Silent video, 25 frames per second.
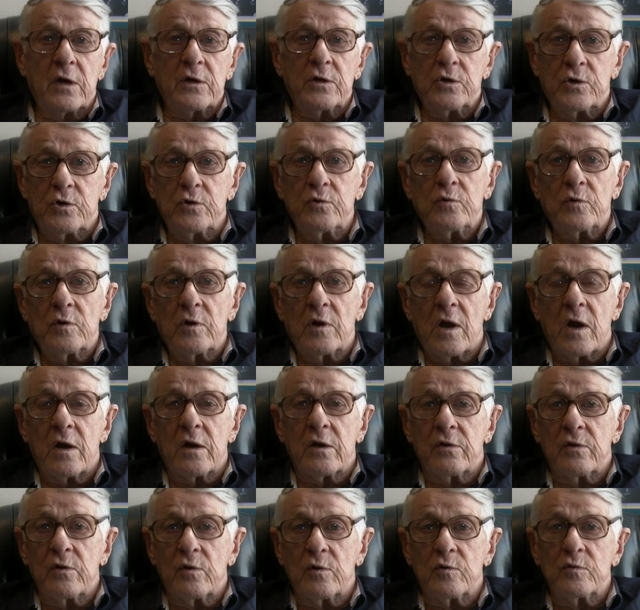you had to do a
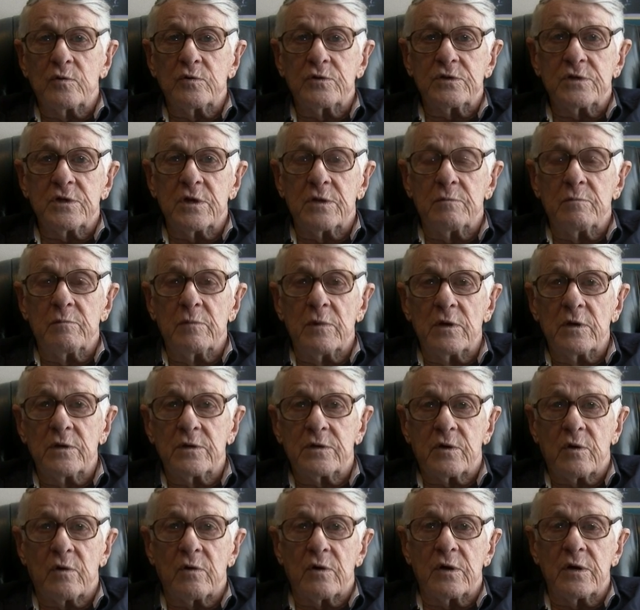lot of those in
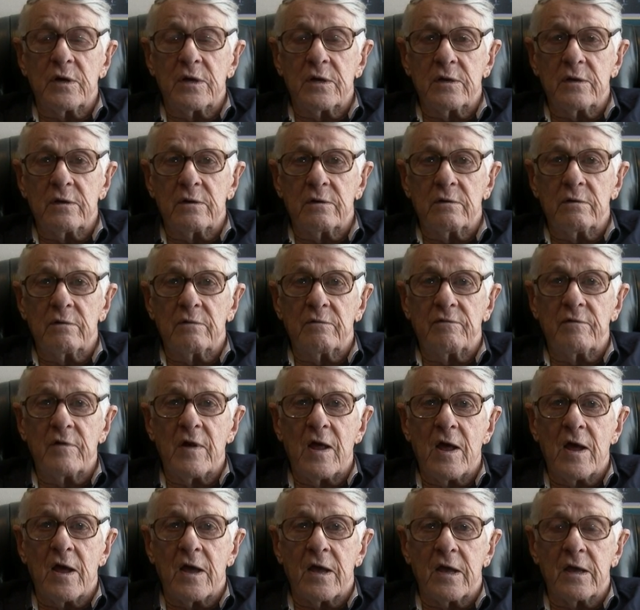military uh,
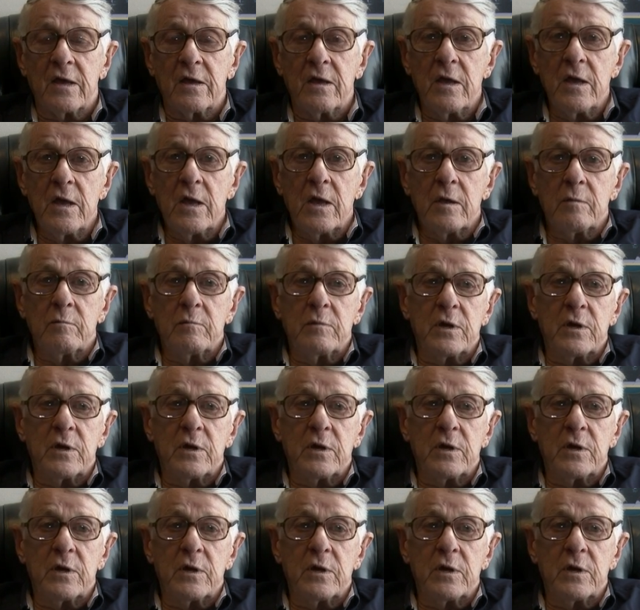flying